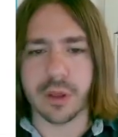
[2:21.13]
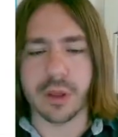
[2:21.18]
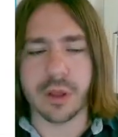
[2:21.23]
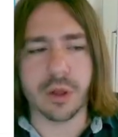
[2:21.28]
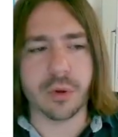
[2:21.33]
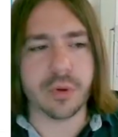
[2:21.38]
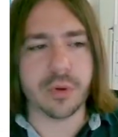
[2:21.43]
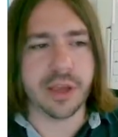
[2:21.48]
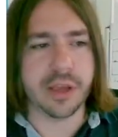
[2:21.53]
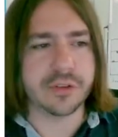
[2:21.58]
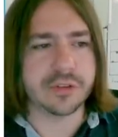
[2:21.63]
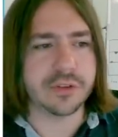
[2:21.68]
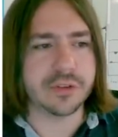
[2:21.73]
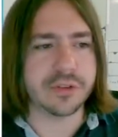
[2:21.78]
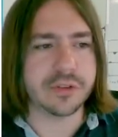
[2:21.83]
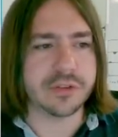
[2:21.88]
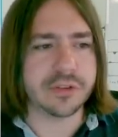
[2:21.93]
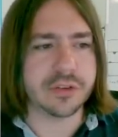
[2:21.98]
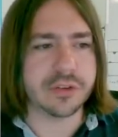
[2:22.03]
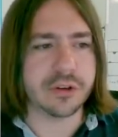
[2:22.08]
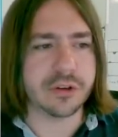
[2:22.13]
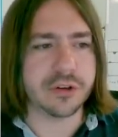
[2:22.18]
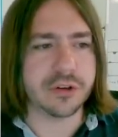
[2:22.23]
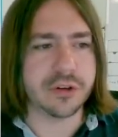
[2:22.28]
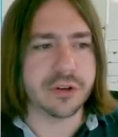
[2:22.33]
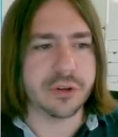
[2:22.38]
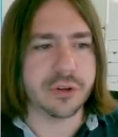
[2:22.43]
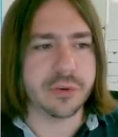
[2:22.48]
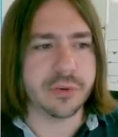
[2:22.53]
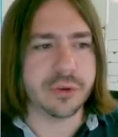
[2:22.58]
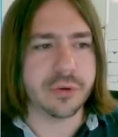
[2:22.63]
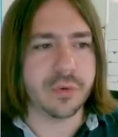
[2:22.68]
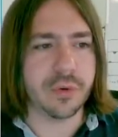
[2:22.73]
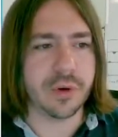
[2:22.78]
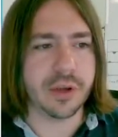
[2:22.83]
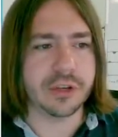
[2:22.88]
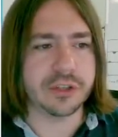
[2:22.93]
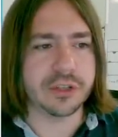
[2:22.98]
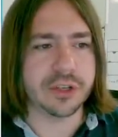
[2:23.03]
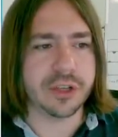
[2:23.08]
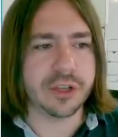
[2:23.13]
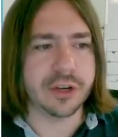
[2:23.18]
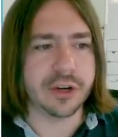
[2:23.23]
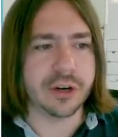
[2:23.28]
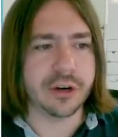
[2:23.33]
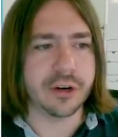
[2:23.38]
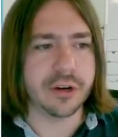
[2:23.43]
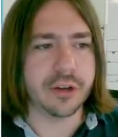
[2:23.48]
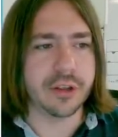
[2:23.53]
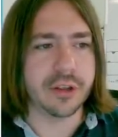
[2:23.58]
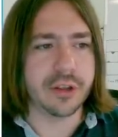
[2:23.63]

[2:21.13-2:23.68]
Okay, so this is our new equation here.